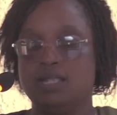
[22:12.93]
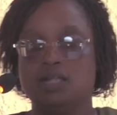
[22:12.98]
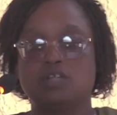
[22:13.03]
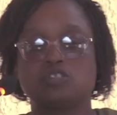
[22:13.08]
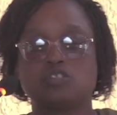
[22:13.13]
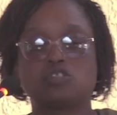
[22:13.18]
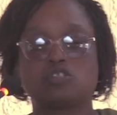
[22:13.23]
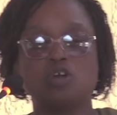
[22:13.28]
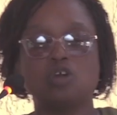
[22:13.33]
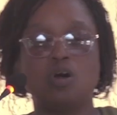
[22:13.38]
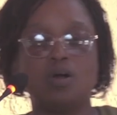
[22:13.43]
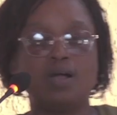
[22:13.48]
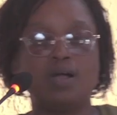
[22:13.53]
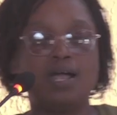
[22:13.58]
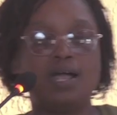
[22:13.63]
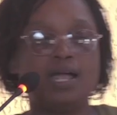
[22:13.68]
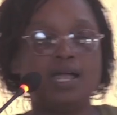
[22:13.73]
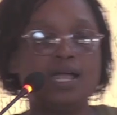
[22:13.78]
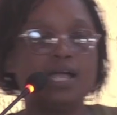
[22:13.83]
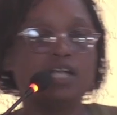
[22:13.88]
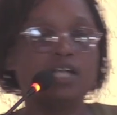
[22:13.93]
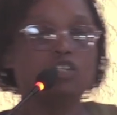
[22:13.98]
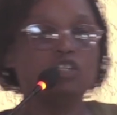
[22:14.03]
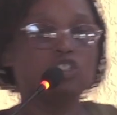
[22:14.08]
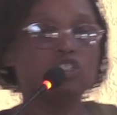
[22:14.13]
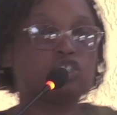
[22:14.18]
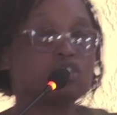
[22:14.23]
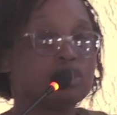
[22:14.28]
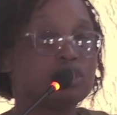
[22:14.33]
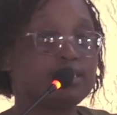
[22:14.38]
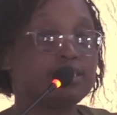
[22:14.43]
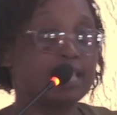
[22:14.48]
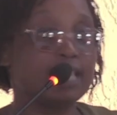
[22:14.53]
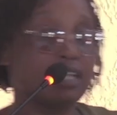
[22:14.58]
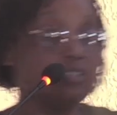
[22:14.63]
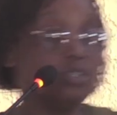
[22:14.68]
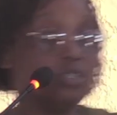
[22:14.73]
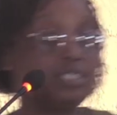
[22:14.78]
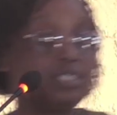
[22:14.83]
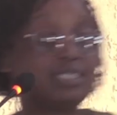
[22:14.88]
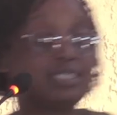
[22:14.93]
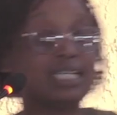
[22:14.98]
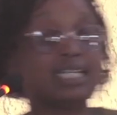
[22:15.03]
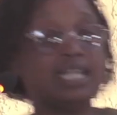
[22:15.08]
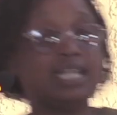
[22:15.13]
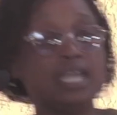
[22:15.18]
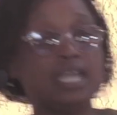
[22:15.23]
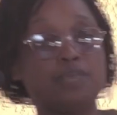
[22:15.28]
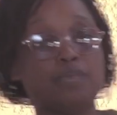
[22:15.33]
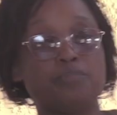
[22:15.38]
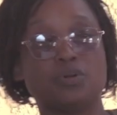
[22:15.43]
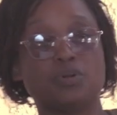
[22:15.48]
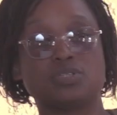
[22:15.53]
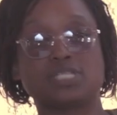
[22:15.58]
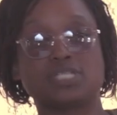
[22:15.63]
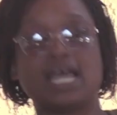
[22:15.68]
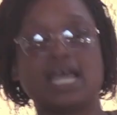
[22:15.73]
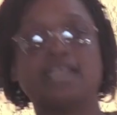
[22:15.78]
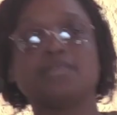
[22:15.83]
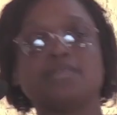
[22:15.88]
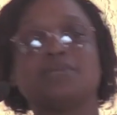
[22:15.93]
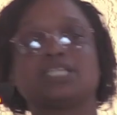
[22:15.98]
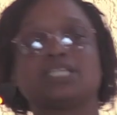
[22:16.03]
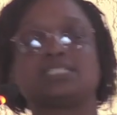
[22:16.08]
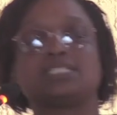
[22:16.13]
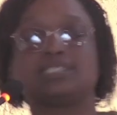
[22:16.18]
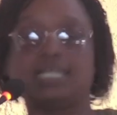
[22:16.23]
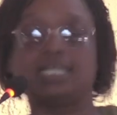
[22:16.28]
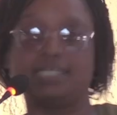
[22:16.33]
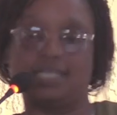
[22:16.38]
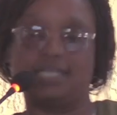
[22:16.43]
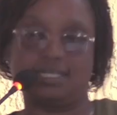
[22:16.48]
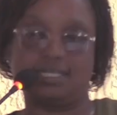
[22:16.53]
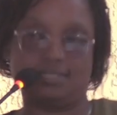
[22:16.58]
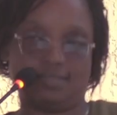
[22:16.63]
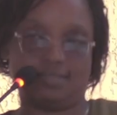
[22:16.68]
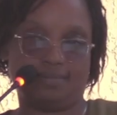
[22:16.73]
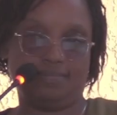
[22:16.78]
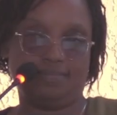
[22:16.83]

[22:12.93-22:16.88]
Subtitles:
So you should take note that labels animal standards.